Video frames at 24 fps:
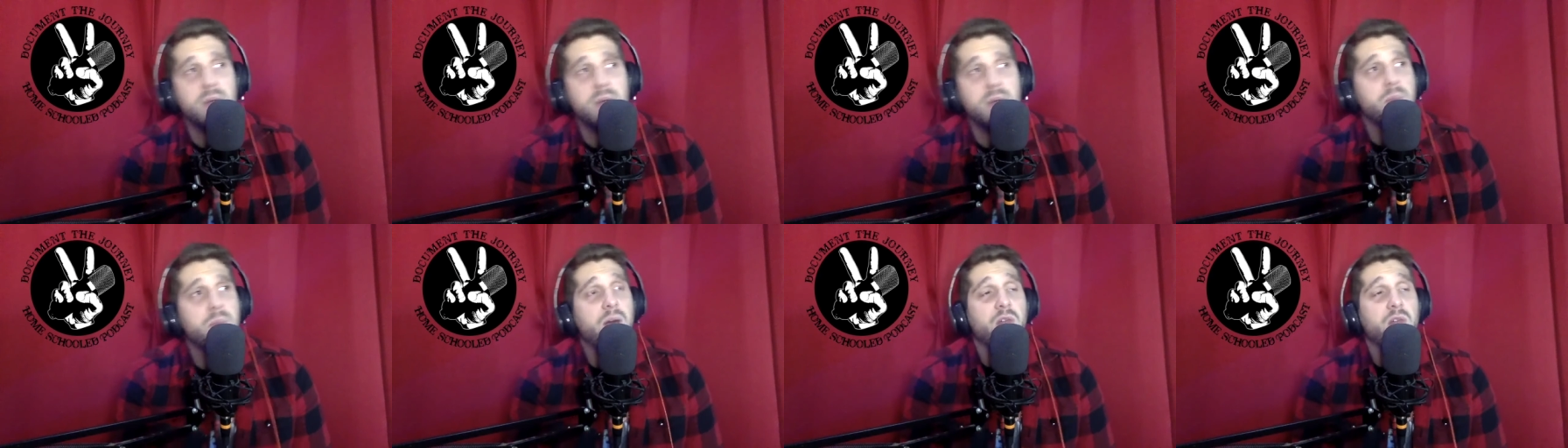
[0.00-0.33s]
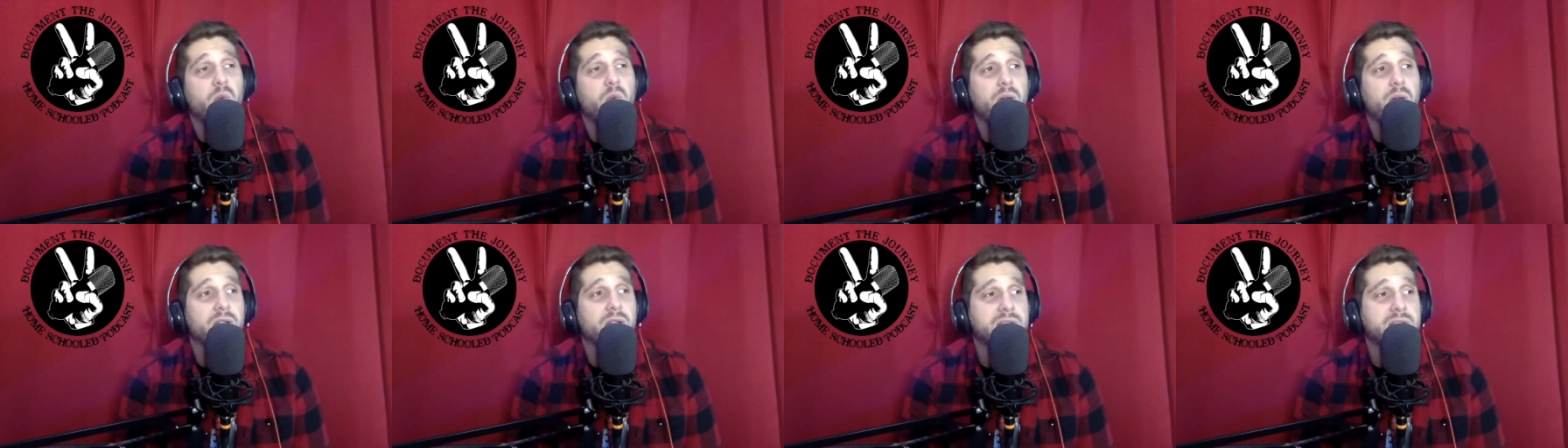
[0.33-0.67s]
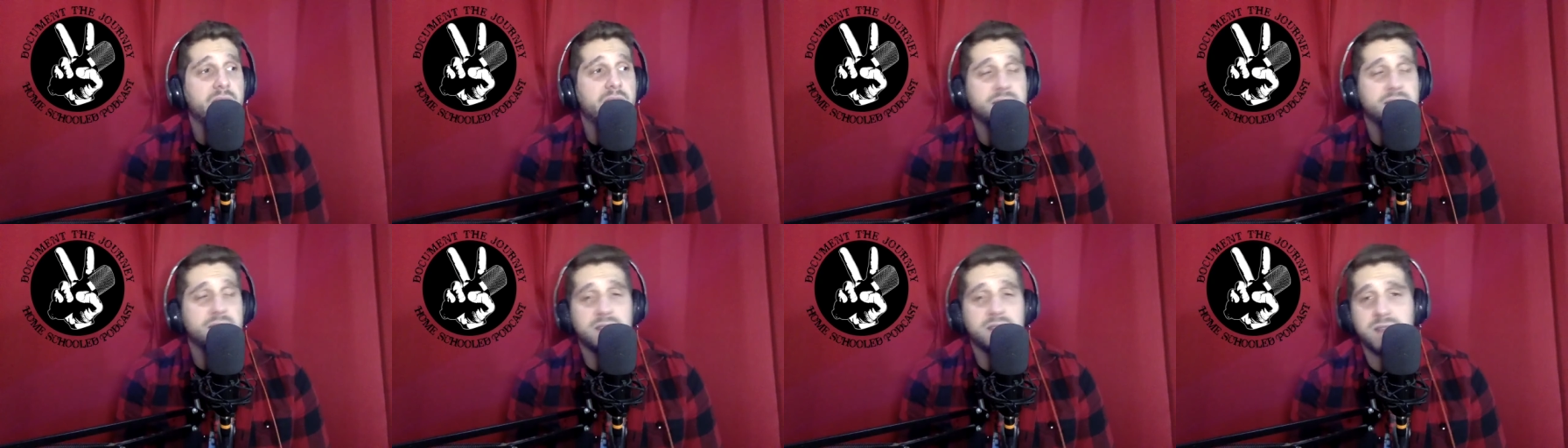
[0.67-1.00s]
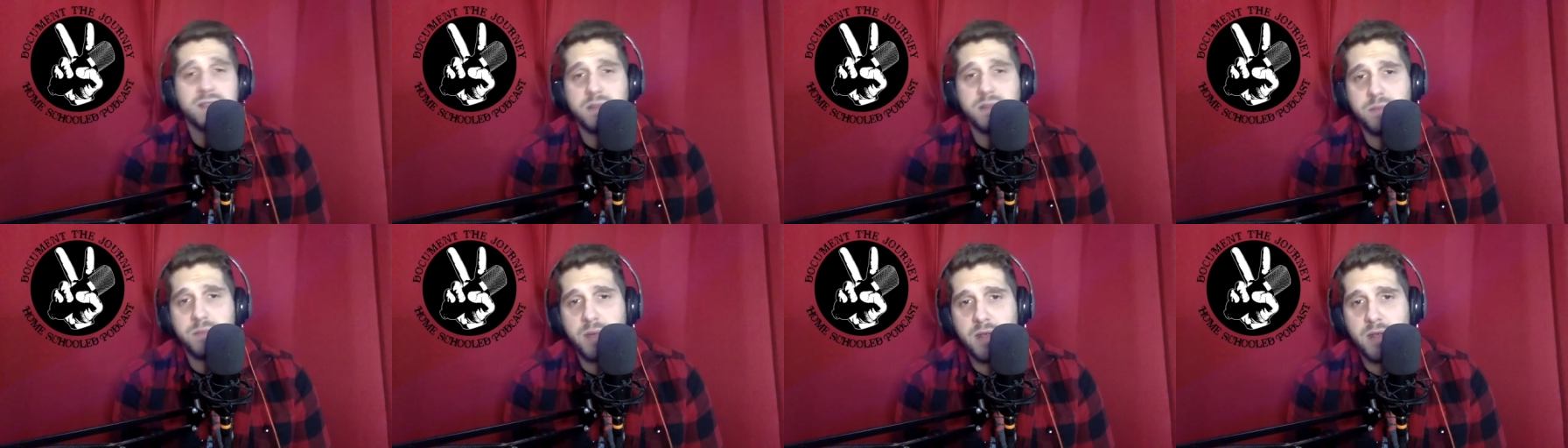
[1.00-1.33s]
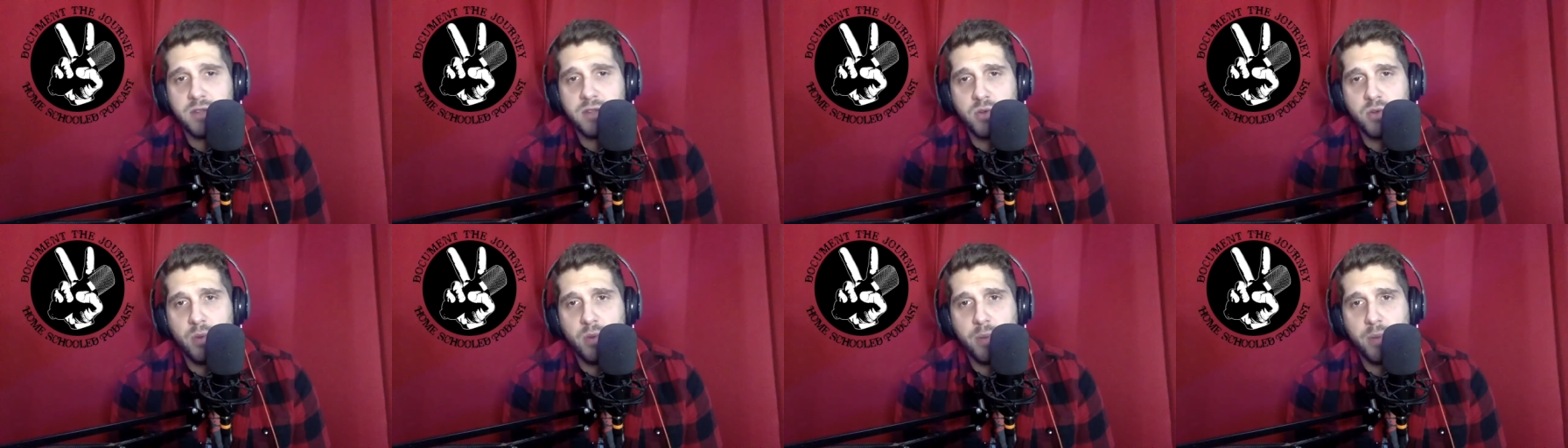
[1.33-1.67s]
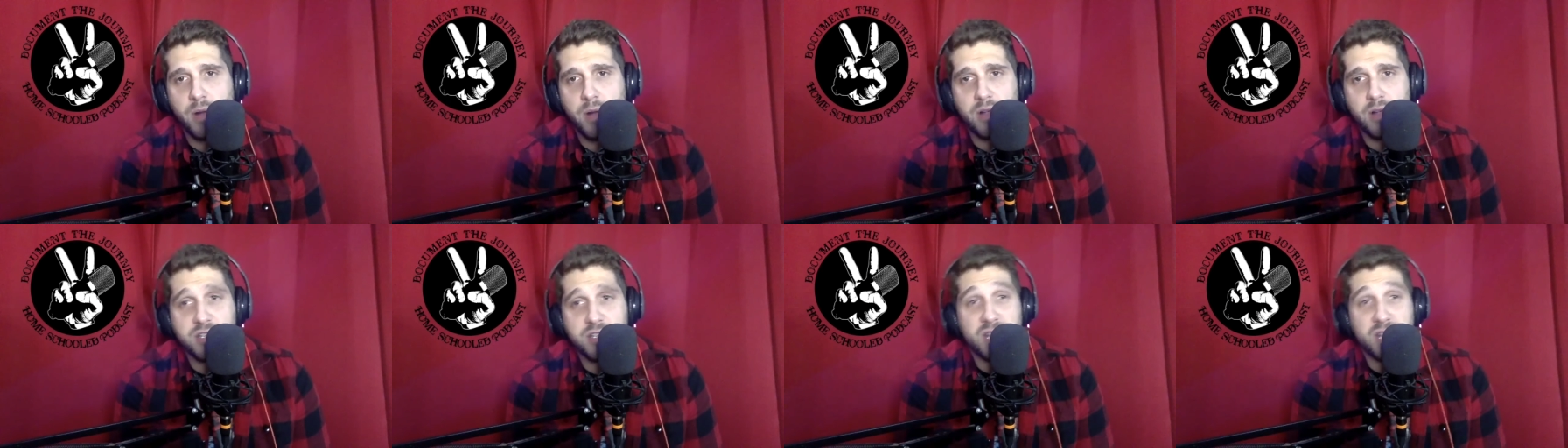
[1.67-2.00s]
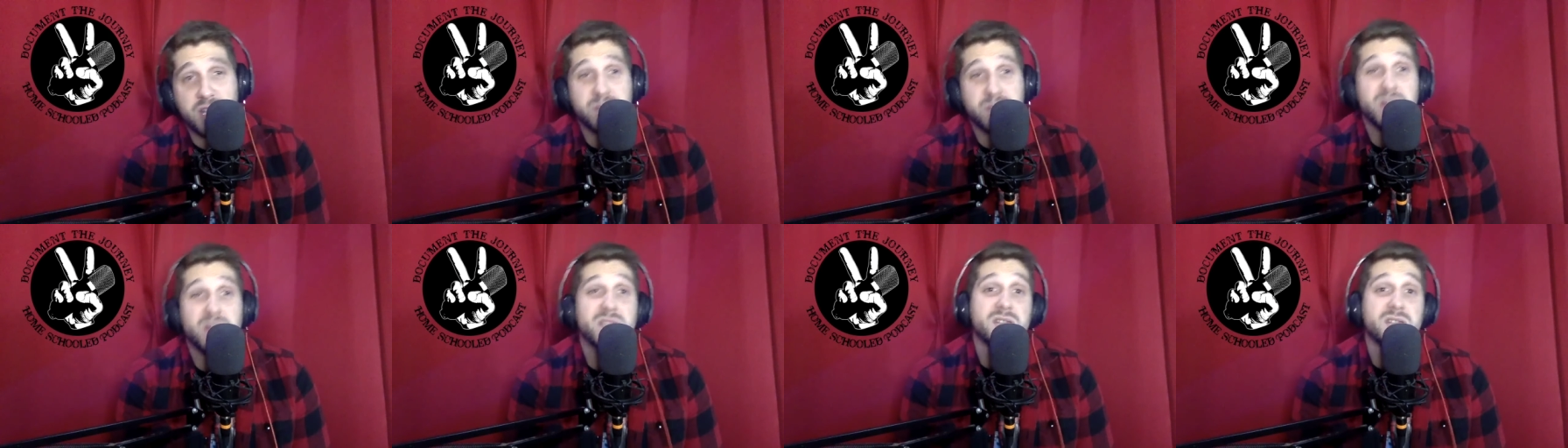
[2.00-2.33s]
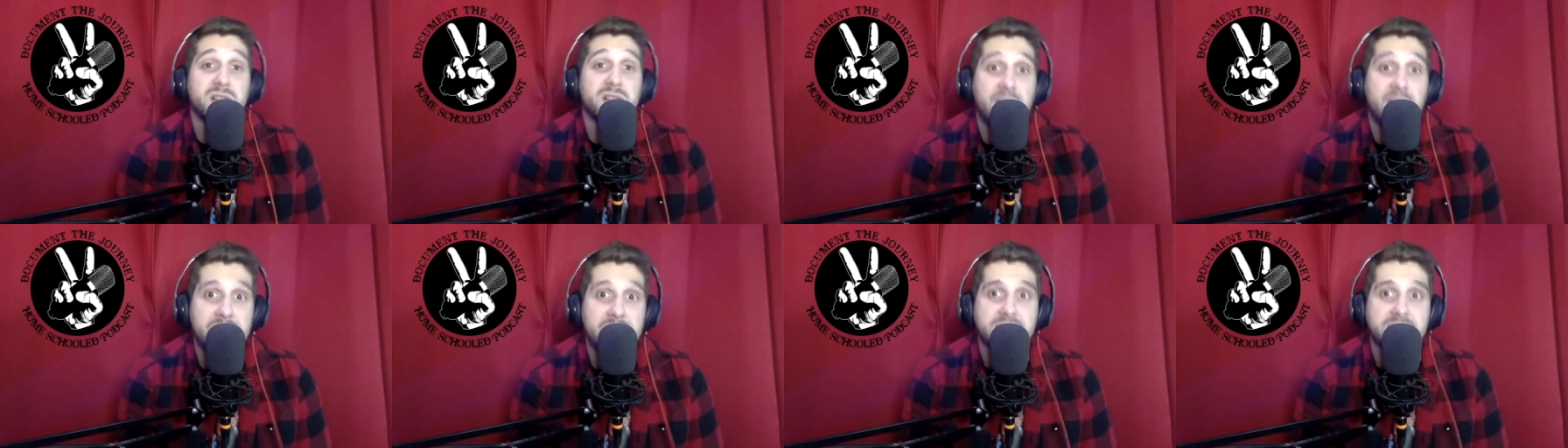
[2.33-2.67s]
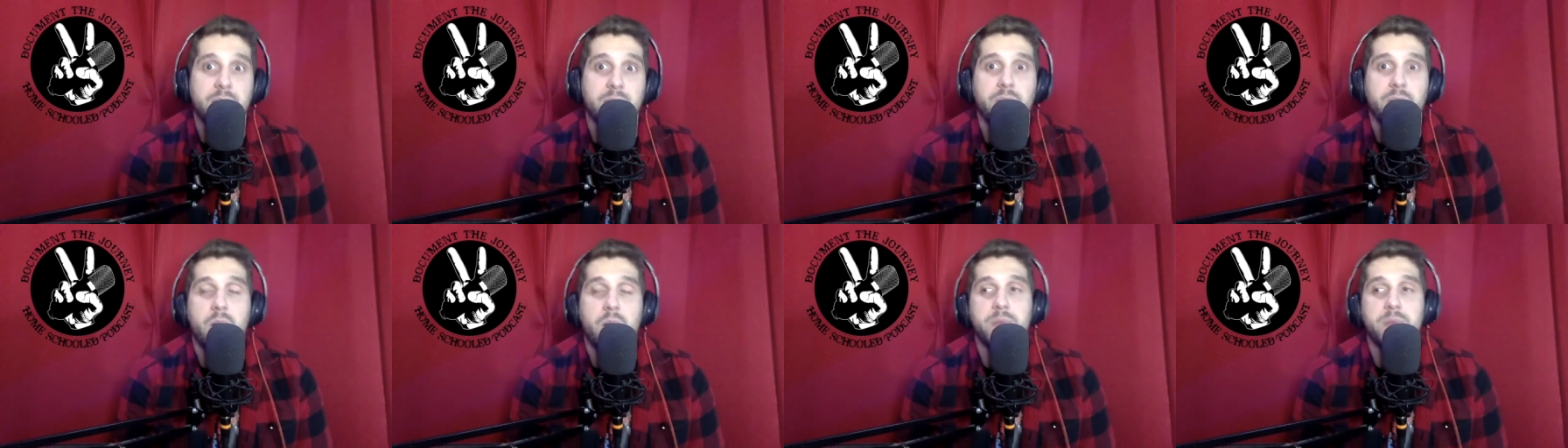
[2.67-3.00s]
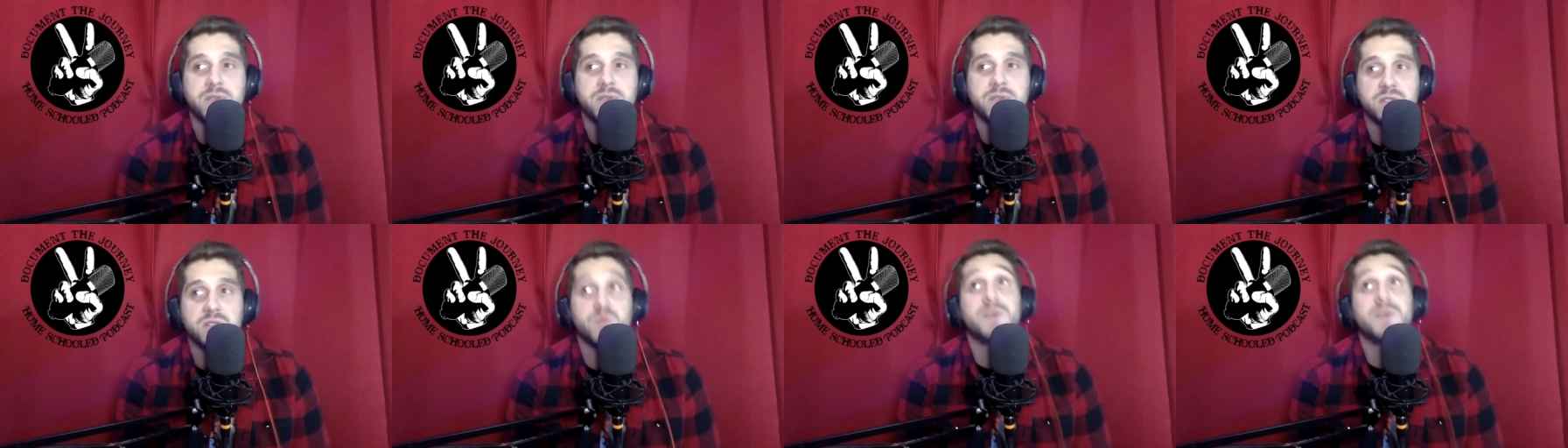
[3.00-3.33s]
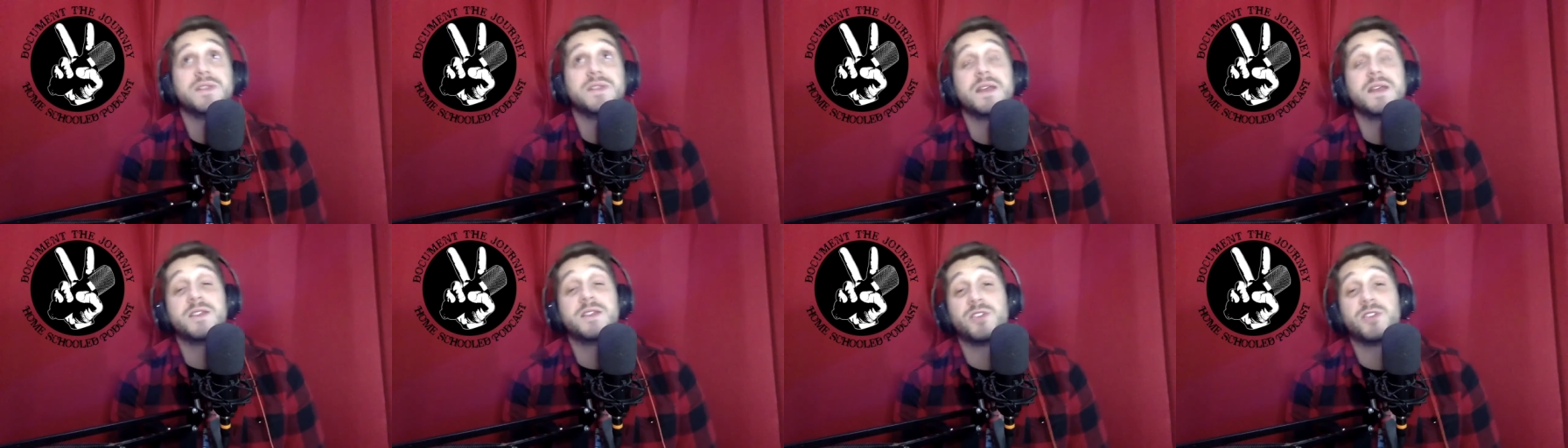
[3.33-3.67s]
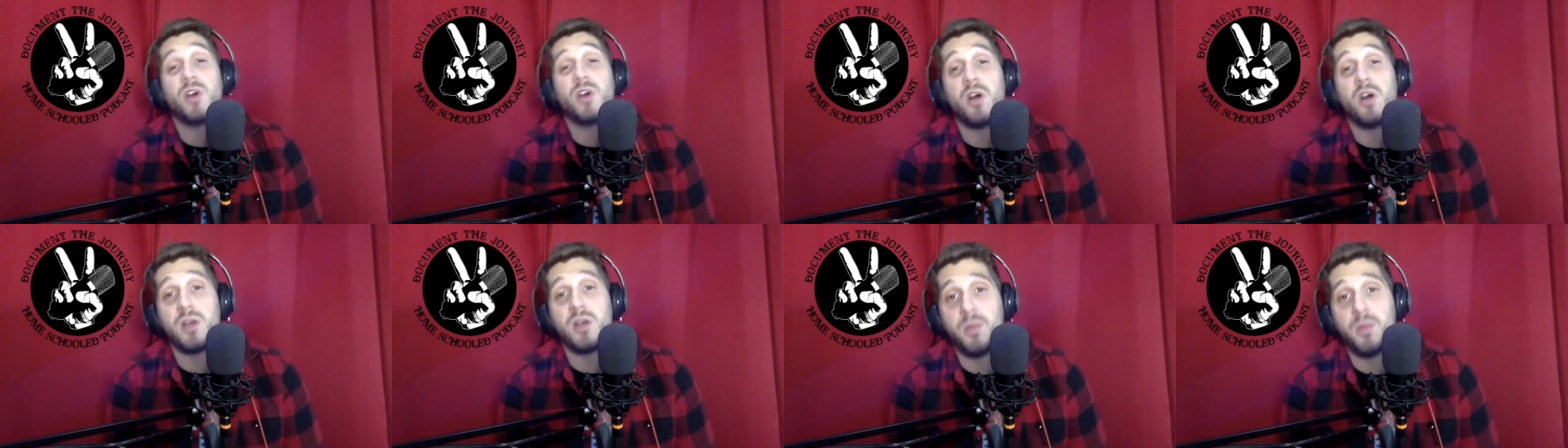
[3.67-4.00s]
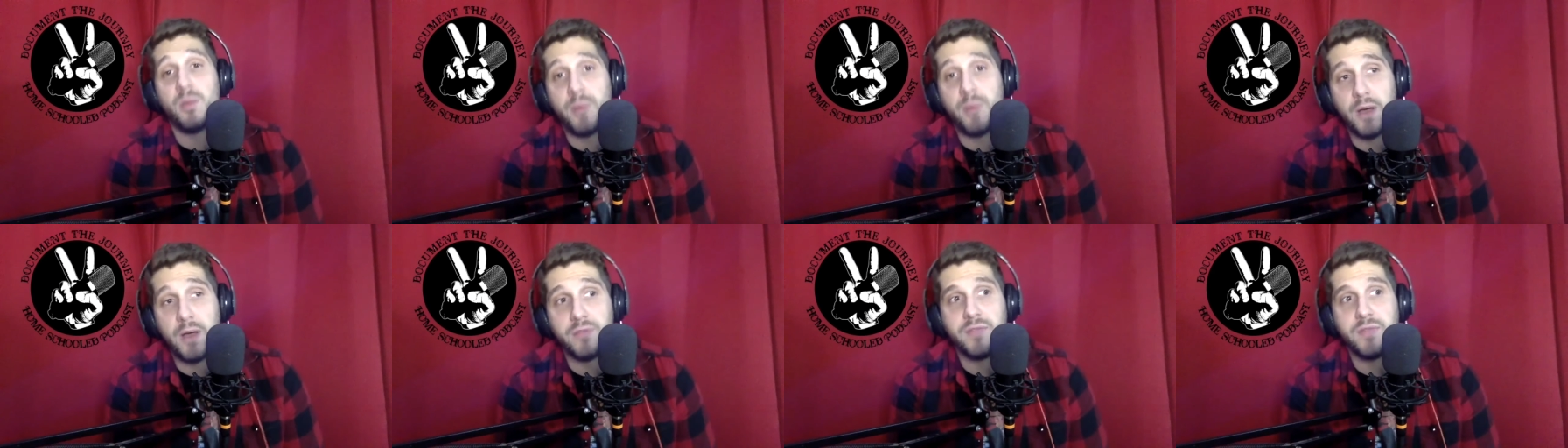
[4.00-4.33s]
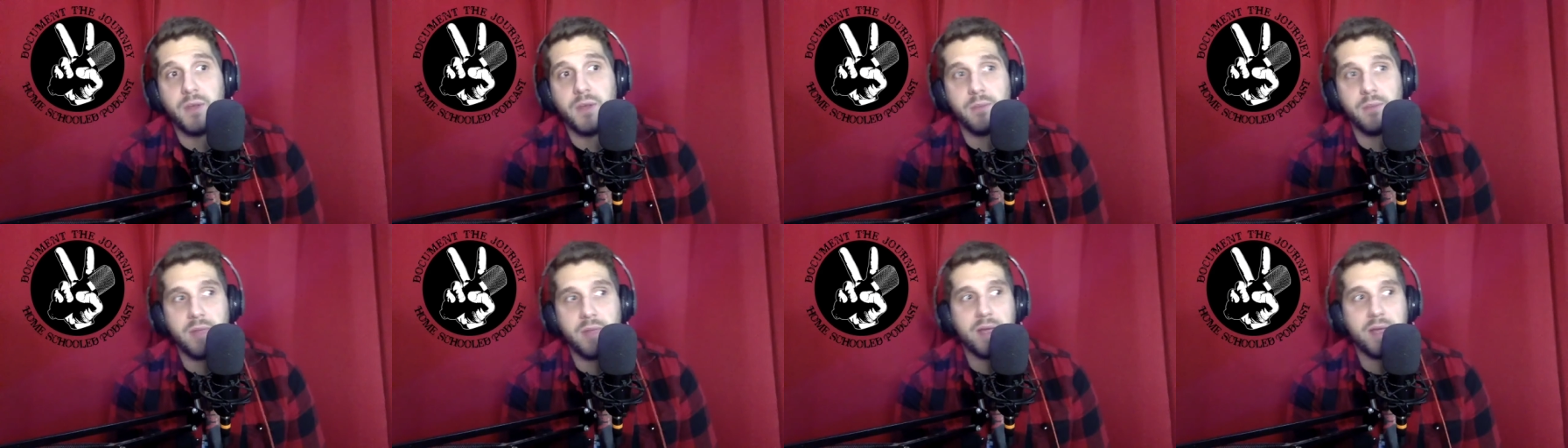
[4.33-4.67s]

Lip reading: by the way, I'll take this minute to apologize because the last couple episodes we did talk about them.